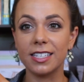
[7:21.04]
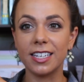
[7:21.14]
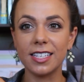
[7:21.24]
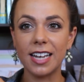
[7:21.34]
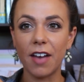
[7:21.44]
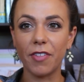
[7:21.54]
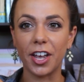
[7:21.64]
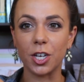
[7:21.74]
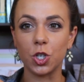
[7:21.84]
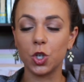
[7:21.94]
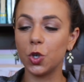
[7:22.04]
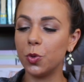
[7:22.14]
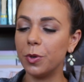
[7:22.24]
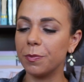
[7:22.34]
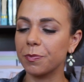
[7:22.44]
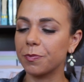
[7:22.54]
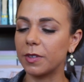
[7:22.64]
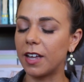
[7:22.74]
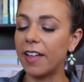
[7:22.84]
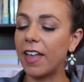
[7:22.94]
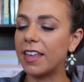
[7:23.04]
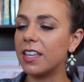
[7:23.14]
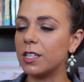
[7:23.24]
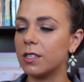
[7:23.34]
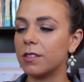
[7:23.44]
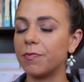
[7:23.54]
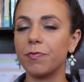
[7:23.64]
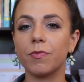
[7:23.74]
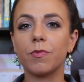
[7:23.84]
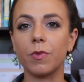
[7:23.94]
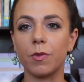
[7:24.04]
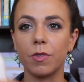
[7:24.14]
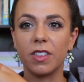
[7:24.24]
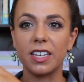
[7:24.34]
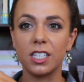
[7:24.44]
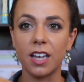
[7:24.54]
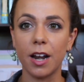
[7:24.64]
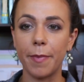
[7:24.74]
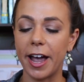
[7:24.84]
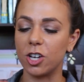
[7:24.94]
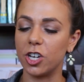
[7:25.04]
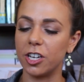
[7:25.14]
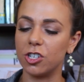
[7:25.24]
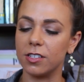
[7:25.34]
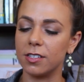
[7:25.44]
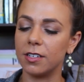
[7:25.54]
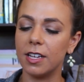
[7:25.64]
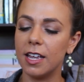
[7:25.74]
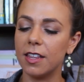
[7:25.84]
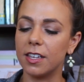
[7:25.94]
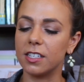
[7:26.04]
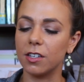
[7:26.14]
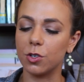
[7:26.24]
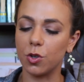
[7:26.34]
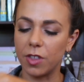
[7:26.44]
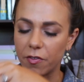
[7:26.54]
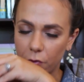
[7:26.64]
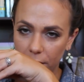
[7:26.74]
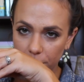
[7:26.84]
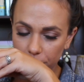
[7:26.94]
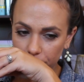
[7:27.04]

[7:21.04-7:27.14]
It doesn't have like a tube. I like these, this kind of packaging. It's just this little too thick for it.